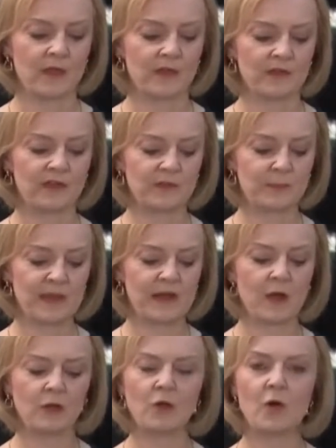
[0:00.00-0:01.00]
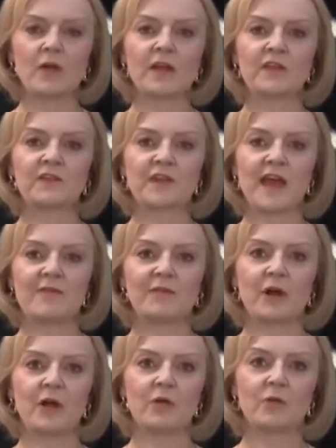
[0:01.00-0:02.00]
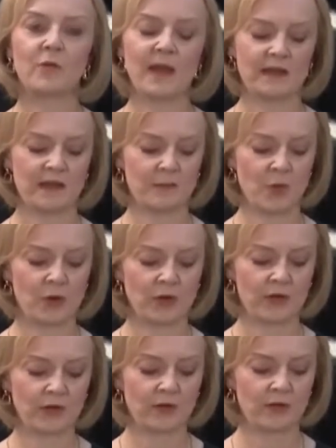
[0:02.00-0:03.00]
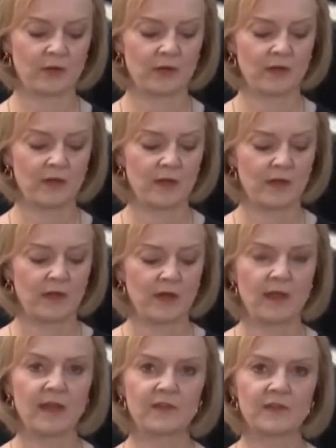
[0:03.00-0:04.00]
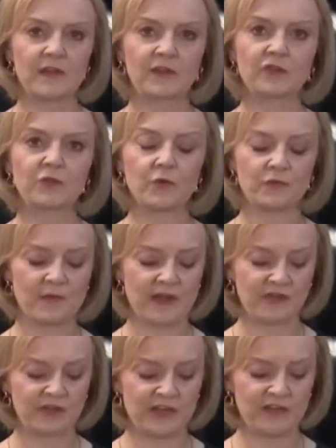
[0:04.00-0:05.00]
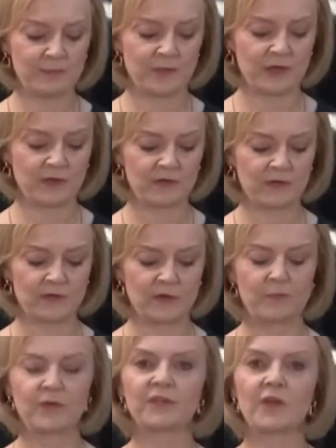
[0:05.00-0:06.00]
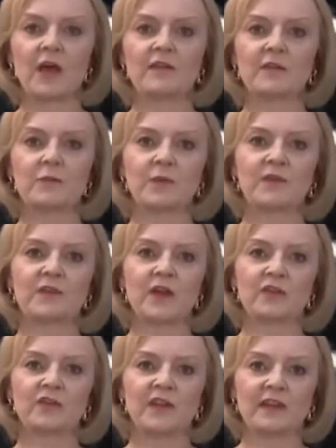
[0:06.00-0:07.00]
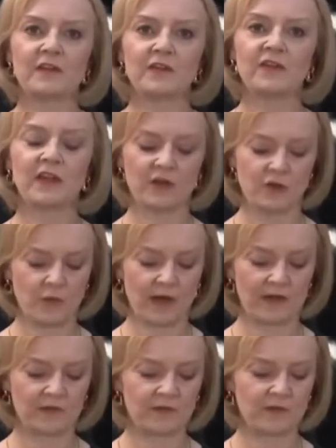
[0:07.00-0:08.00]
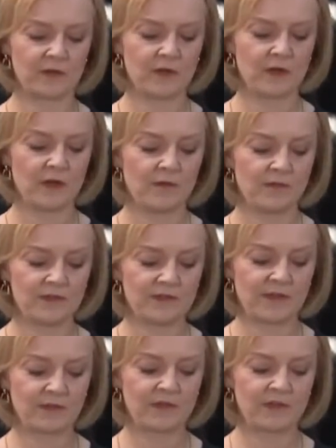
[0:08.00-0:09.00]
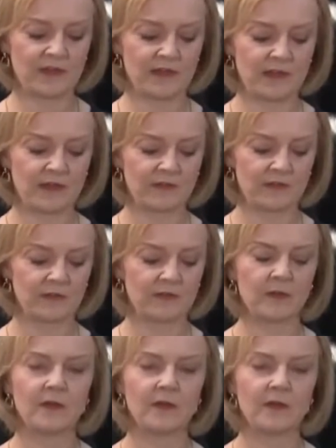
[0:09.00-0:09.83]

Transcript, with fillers: She has been our longest ever reigning monarch. It's an extraordinary achievement to have presided with such dignity and grace for 70 years.